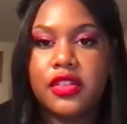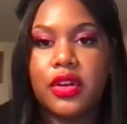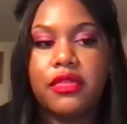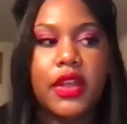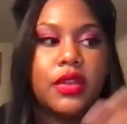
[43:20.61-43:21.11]
So
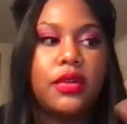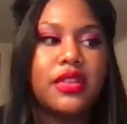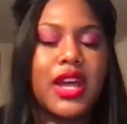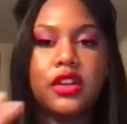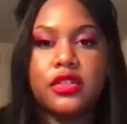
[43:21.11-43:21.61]
I feel like there was
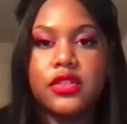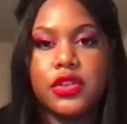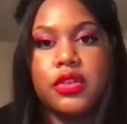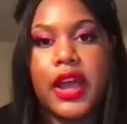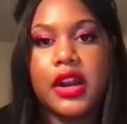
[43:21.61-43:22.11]
kind of
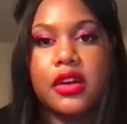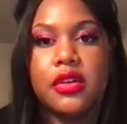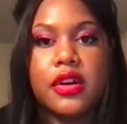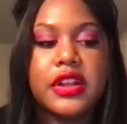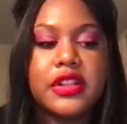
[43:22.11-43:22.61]
two
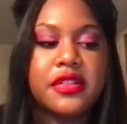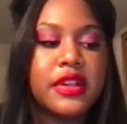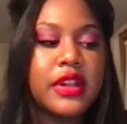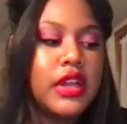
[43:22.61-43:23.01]
categories.